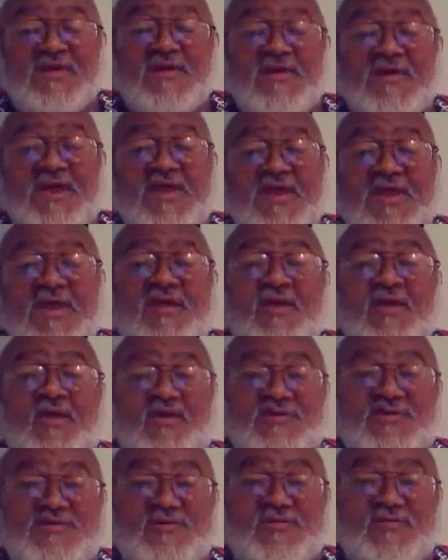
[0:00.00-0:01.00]
in their
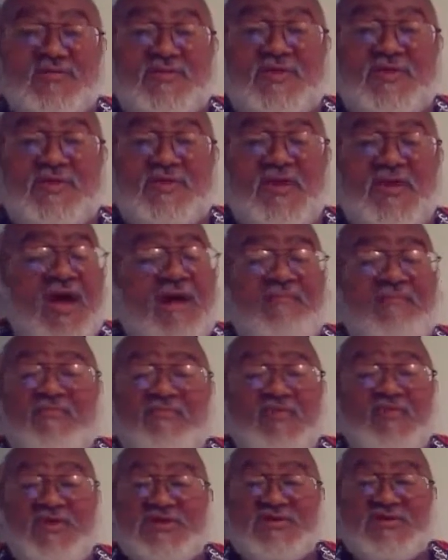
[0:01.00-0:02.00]
classroom. Now, I'm
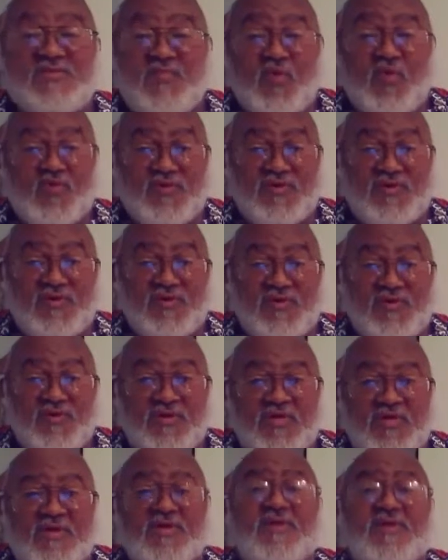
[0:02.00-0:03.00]
fully support
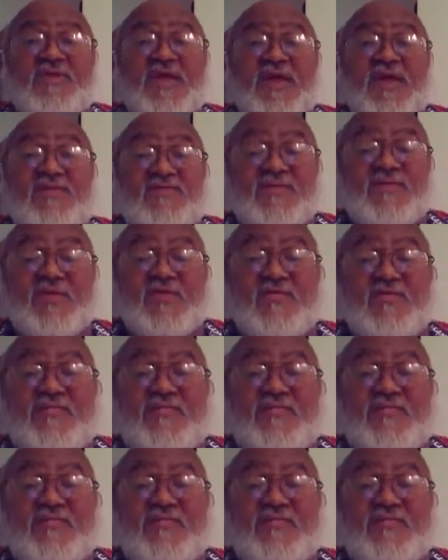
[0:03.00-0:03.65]
that view.